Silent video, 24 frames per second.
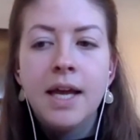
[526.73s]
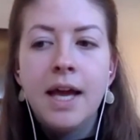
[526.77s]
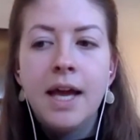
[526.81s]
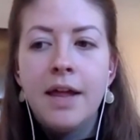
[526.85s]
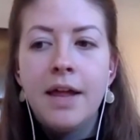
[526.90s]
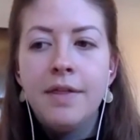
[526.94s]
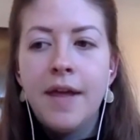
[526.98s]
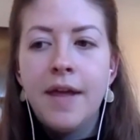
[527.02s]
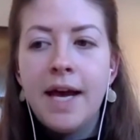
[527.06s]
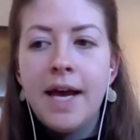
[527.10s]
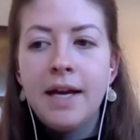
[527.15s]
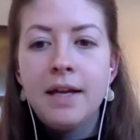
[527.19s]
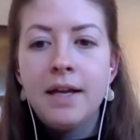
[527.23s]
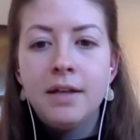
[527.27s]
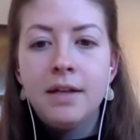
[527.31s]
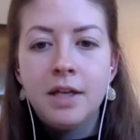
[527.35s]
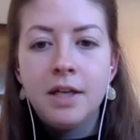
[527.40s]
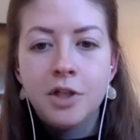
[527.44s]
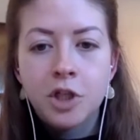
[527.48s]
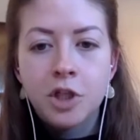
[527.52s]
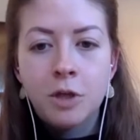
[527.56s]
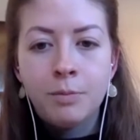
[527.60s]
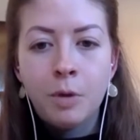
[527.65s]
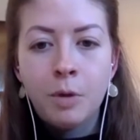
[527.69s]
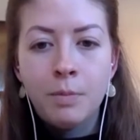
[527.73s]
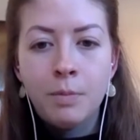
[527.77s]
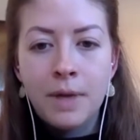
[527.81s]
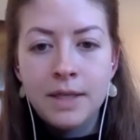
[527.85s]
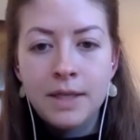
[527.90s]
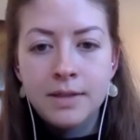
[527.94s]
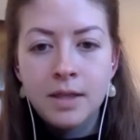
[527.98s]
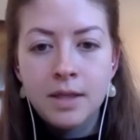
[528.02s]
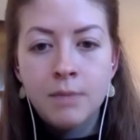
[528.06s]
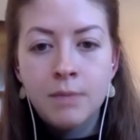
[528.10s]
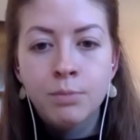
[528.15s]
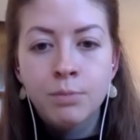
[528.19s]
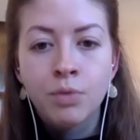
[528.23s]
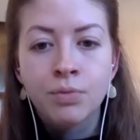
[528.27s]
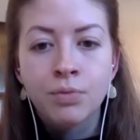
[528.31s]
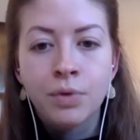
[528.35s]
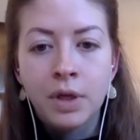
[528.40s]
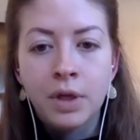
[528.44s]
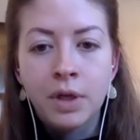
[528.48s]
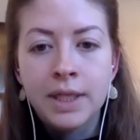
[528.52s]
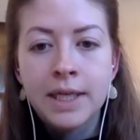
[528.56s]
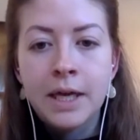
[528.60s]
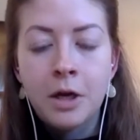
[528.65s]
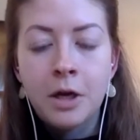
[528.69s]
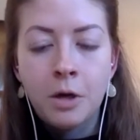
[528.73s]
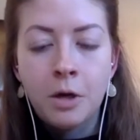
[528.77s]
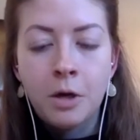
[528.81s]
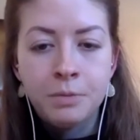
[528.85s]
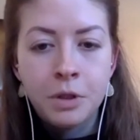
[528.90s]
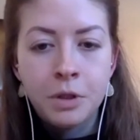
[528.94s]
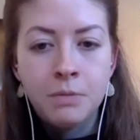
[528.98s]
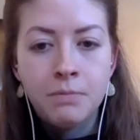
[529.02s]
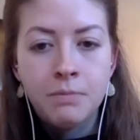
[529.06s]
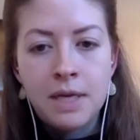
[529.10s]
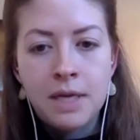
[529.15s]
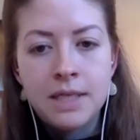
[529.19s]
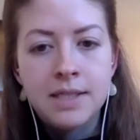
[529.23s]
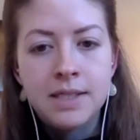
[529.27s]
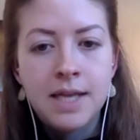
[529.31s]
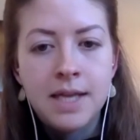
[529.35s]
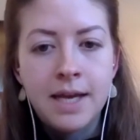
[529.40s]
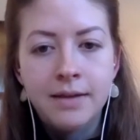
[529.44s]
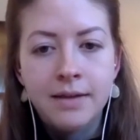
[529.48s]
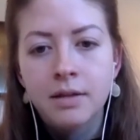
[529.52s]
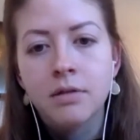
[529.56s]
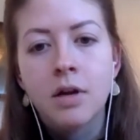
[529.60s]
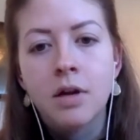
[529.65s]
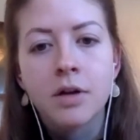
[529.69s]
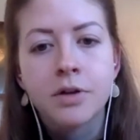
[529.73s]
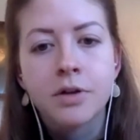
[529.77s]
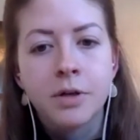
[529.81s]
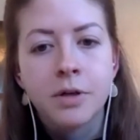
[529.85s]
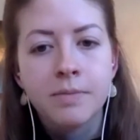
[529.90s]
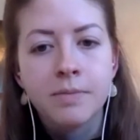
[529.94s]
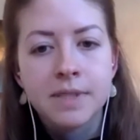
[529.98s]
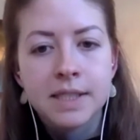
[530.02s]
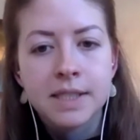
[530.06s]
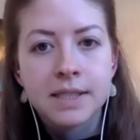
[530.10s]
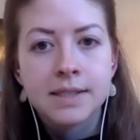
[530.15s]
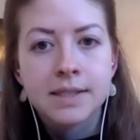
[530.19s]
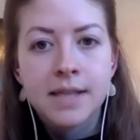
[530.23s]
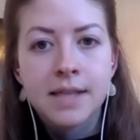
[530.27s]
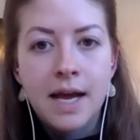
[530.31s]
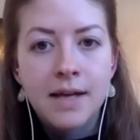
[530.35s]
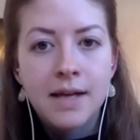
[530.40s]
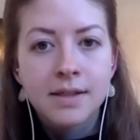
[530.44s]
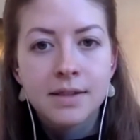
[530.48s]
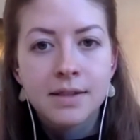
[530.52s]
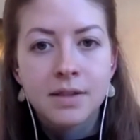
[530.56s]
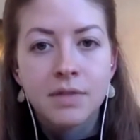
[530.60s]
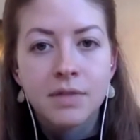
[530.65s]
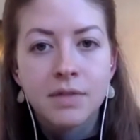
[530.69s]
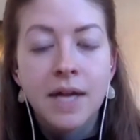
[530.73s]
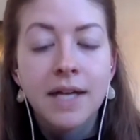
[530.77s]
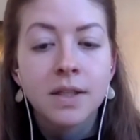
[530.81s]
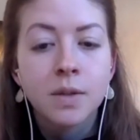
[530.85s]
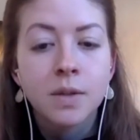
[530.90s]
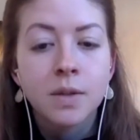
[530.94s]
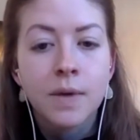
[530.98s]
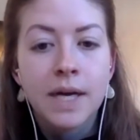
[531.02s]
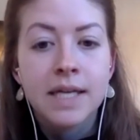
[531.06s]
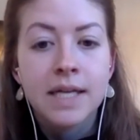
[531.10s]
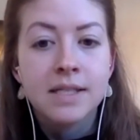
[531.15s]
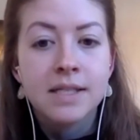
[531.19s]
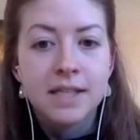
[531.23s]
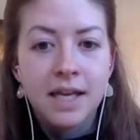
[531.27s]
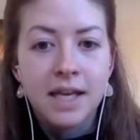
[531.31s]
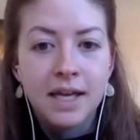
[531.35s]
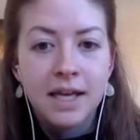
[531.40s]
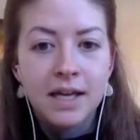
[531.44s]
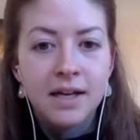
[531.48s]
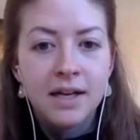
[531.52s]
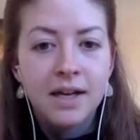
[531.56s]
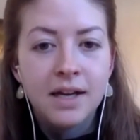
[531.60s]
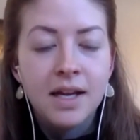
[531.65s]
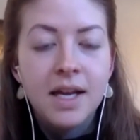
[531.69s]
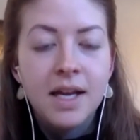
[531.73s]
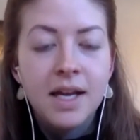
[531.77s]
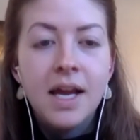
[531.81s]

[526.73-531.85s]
And that initial momentum will really help you maintain the long-term success. So that's what I did.